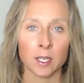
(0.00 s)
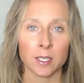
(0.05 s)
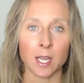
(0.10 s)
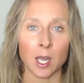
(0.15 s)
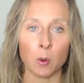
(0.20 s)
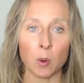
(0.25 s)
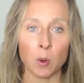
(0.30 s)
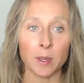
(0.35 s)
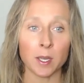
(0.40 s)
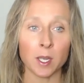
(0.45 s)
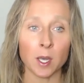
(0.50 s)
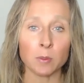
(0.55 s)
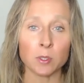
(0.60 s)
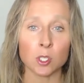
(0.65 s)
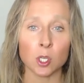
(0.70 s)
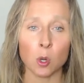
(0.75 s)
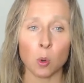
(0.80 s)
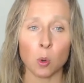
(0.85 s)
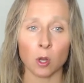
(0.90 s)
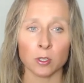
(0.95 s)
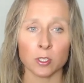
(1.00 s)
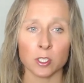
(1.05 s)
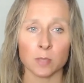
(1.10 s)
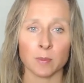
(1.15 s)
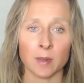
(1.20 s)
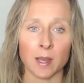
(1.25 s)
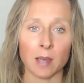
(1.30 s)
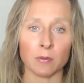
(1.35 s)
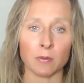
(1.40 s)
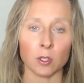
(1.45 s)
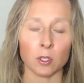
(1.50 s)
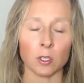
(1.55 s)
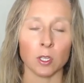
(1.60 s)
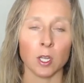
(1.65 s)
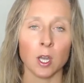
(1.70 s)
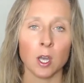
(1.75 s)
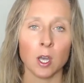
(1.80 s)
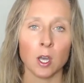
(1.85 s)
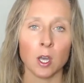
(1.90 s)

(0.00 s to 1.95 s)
Now, when we come to the quantum level,